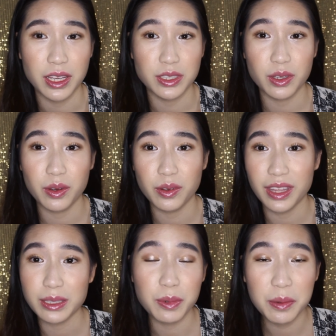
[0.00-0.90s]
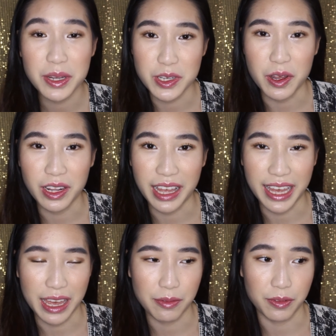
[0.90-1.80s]
So that's pretty much all I
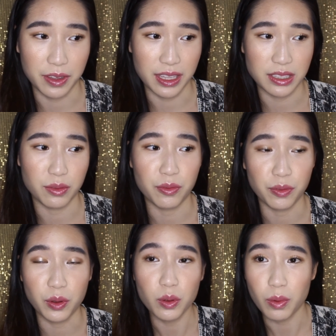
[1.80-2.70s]
have for this full